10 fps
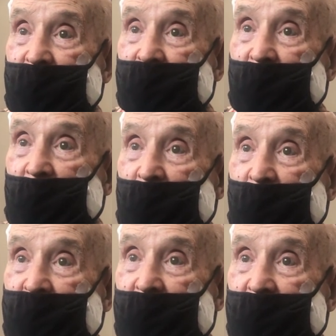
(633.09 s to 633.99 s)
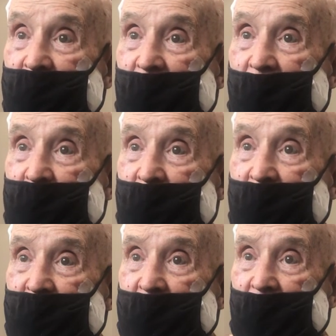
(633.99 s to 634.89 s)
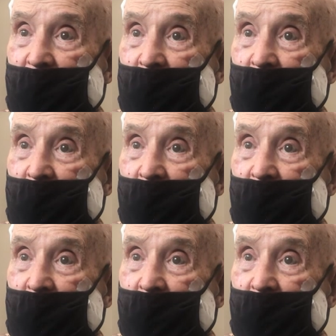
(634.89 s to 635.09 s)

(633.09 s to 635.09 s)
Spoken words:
shore most of the time in a tent,